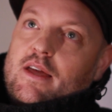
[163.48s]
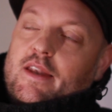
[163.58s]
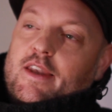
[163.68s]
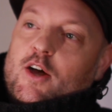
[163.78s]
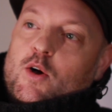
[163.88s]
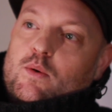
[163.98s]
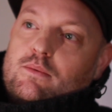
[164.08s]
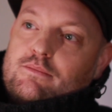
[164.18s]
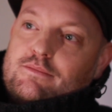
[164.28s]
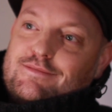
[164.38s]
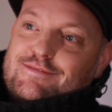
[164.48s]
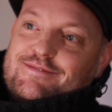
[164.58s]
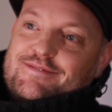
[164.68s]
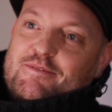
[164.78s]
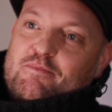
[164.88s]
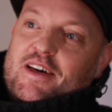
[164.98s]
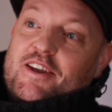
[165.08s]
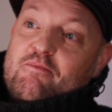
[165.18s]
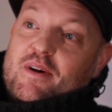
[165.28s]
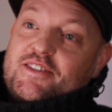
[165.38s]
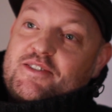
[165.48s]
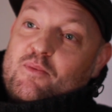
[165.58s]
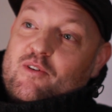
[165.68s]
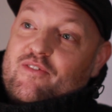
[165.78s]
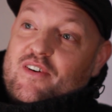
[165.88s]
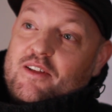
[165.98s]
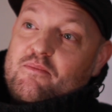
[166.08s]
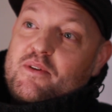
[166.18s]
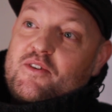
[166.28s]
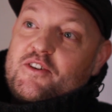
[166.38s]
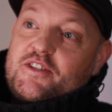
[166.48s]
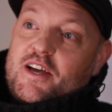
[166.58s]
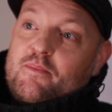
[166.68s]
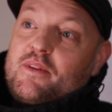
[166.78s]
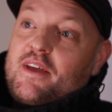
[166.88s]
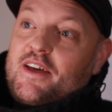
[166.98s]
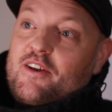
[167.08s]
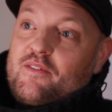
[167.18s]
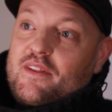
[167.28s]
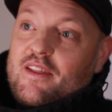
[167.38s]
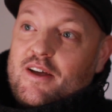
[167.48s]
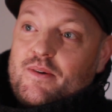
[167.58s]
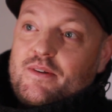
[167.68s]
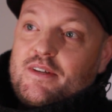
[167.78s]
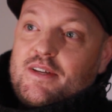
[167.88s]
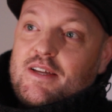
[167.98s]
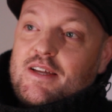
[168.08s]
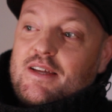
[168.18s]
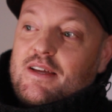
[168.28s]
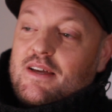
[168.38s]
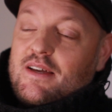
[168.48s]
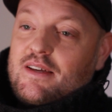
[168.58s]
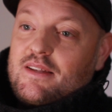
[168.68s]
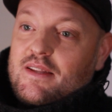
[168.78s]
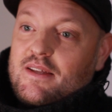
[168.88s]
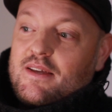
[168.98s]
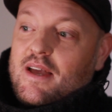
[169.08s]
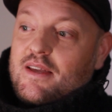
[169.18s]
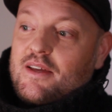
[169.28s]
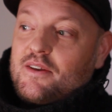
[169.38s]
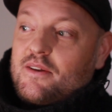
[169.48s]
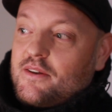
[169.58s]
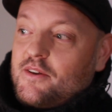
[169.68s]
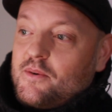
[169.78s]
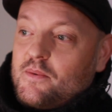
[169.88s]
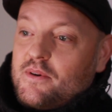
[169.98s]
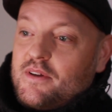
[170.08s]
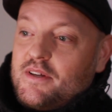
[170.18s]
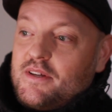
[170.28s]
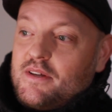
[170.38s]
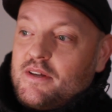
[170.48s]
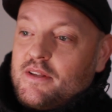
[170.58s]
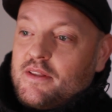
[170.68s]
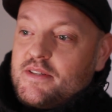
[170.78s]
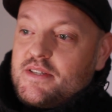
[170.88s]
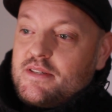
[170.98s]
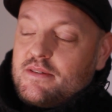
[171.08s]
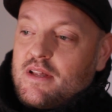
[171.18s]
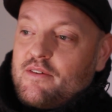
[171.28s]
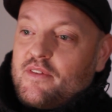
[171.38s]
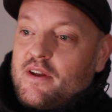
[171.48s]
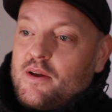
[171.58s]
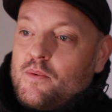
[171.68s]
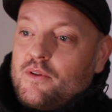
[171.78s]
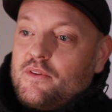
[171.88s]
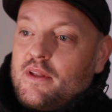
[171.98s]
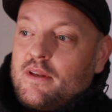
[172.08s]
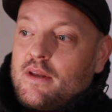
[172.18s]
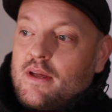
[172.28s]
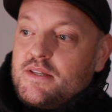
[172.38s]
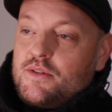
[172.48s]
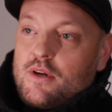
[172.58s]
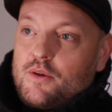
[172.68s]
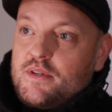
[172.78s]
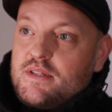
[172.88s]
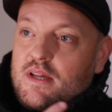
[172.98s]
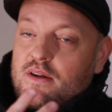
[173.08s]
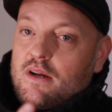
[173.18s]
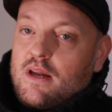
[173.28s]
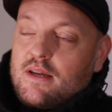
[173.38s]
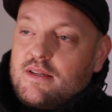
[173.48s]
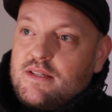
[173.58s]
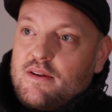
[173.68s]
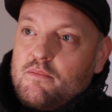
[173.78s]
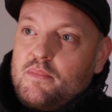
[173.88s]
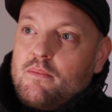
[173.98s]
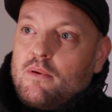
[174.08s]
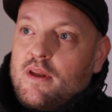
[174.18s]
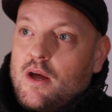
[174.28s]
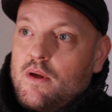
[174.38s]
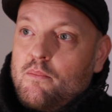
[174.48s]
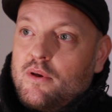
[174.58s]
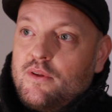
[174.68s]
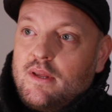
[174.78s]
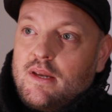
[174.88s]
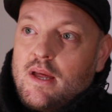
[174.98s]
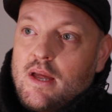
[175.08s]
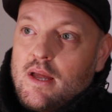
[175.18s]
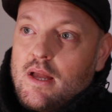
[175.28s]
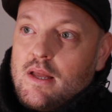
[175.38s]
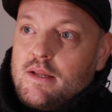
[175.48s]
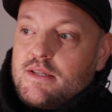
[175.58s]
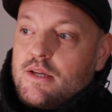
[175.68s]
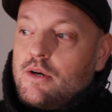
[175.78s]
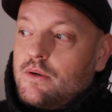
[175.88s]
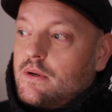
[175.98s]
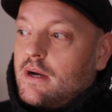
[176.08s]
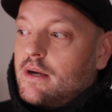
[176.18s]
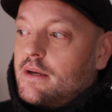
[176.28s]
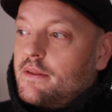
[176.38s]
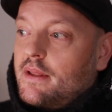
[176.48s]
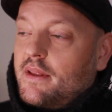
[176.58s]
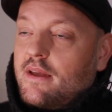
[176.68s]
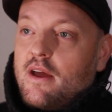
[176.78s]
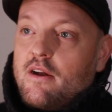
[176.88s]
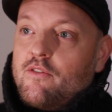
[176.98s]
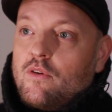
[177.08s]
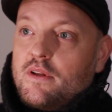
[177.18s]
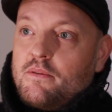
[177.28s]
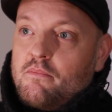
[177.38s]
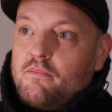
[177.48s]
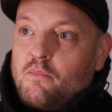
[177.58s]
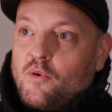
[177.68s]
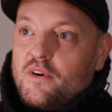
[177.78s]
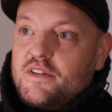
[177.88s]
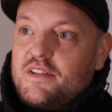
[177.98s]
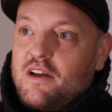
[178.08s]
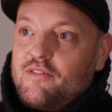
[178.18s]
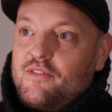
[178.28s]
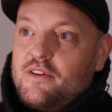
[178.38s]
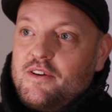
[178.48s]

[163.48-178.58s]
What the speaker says: No, but a much more fun because I'm the head of it now, and I can do the stuff that I want. And as you notice, there are like 7 people now employed, so they take care of all the boring stuff,